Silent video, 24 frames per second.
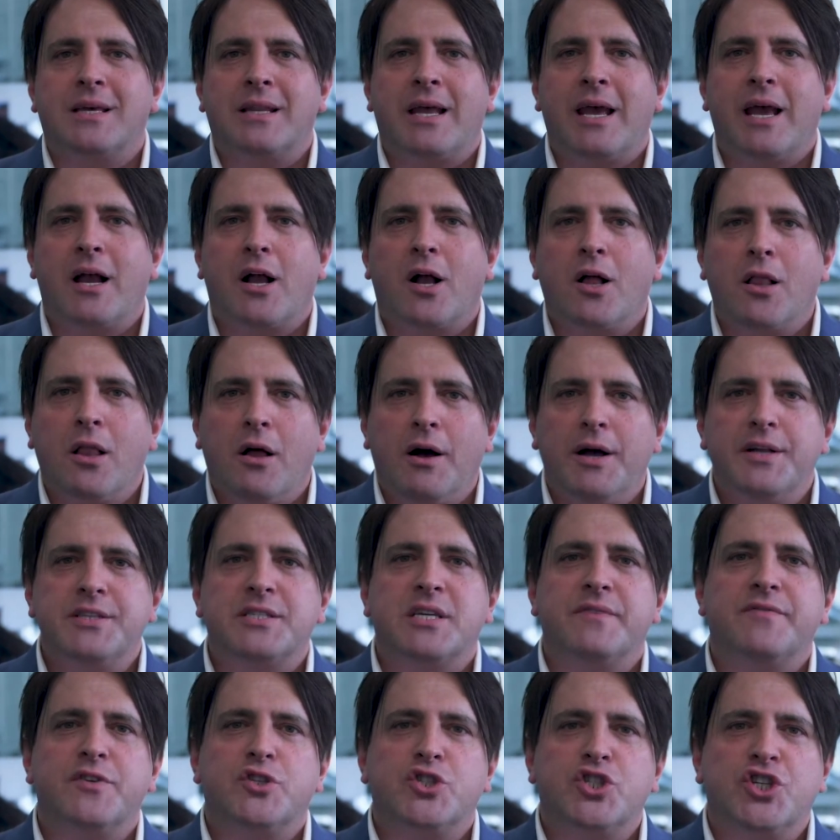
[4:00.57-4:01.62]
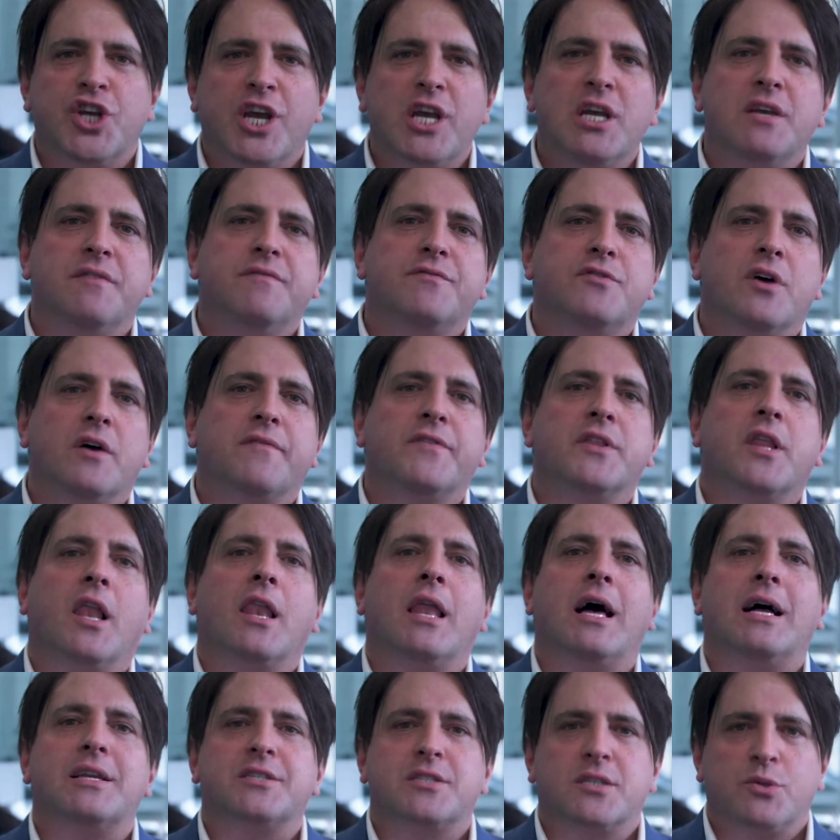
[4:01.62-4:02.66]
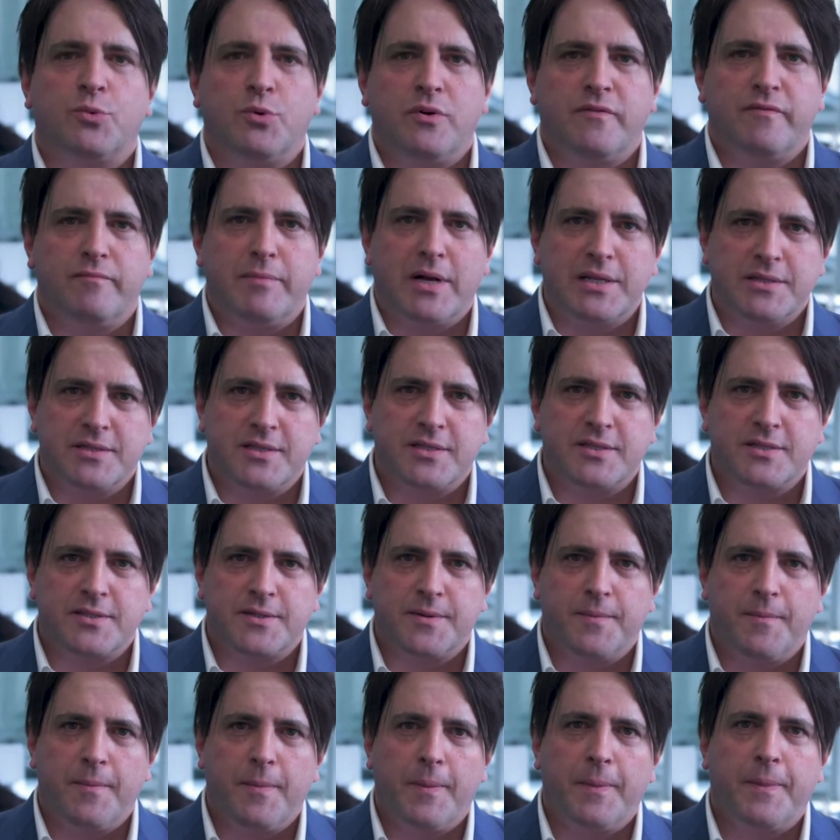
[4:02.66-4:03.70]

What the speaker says: that our clients have achieved over the last 12 months.